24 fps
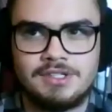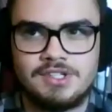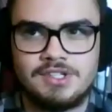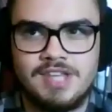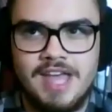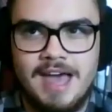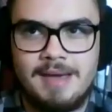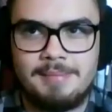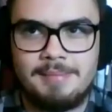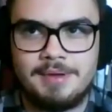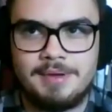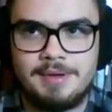that just
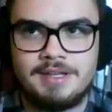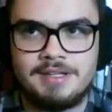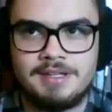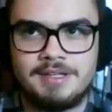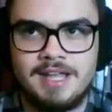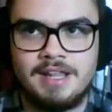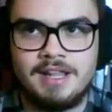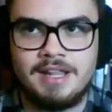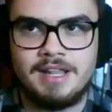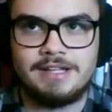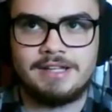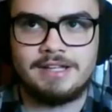happened, and
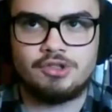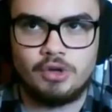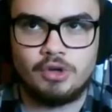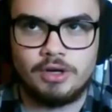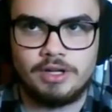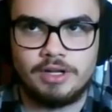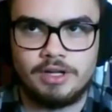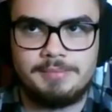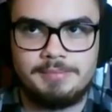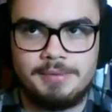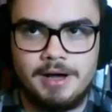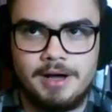like
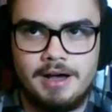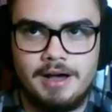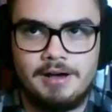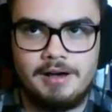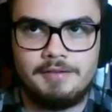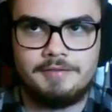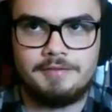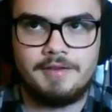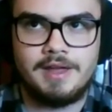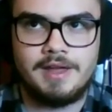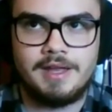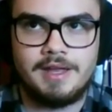Trigglypuff,
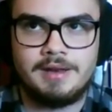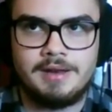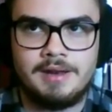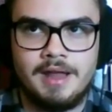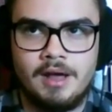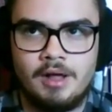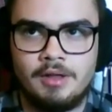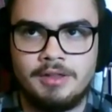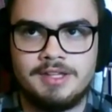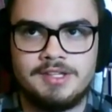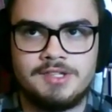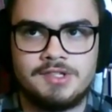and all these
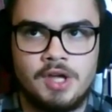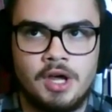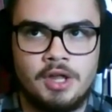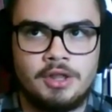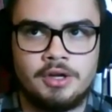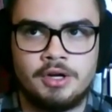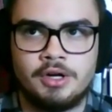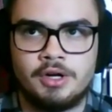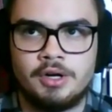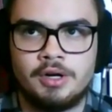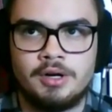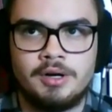other
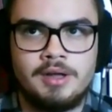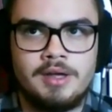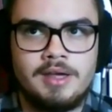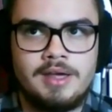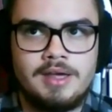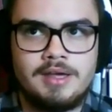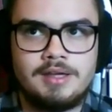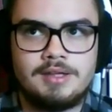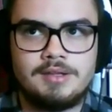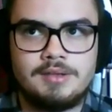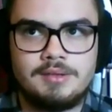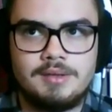
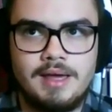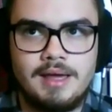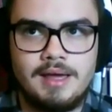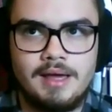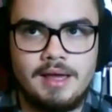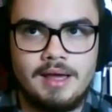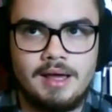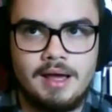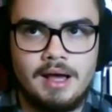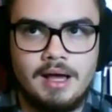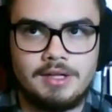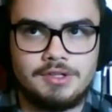
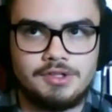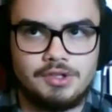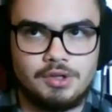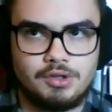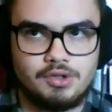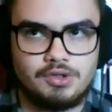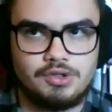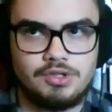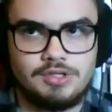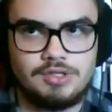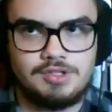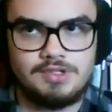uh, social justice
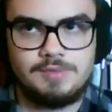people